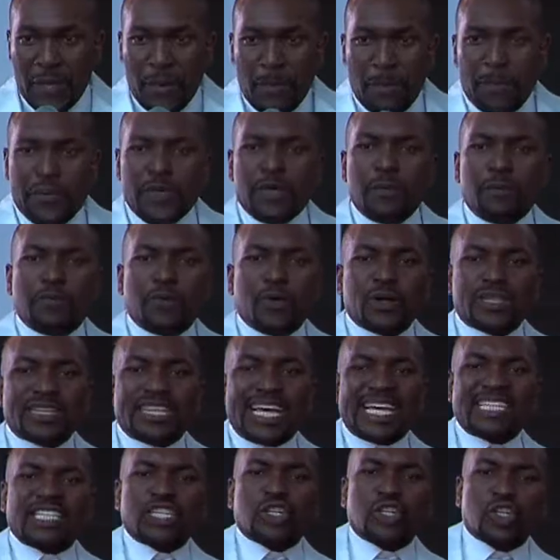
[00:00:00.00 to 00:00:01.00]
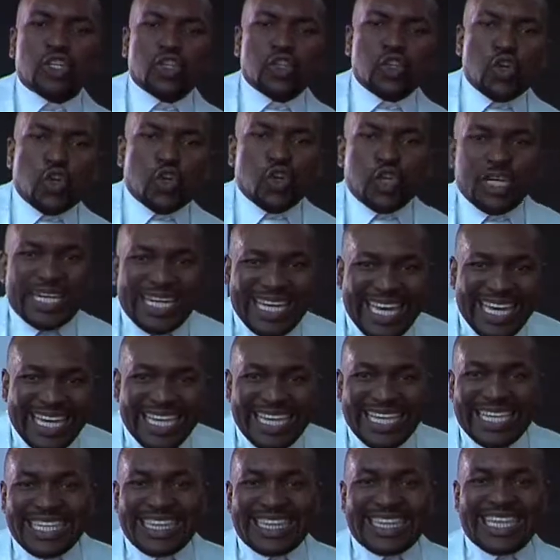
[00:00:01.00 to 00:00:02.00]
People that look
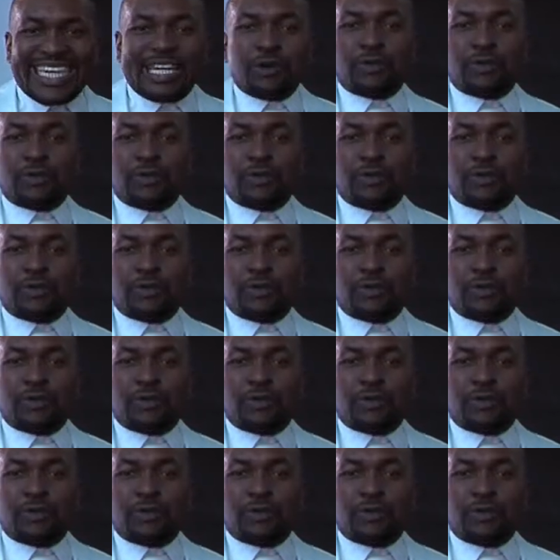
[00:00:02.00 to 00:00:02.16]
like they